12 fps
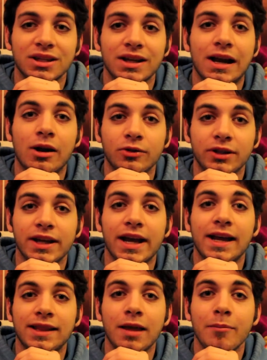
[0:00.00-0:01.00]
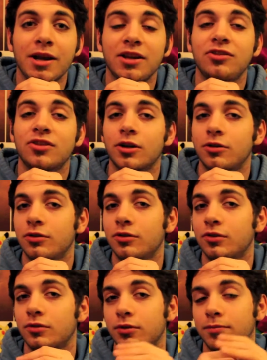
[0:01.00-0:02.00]
I don't think I had that many
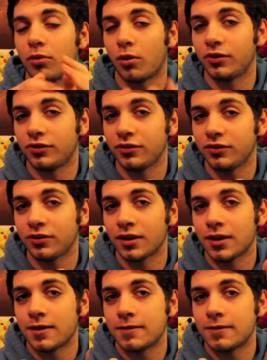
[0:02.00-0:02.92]
stutters or pauses,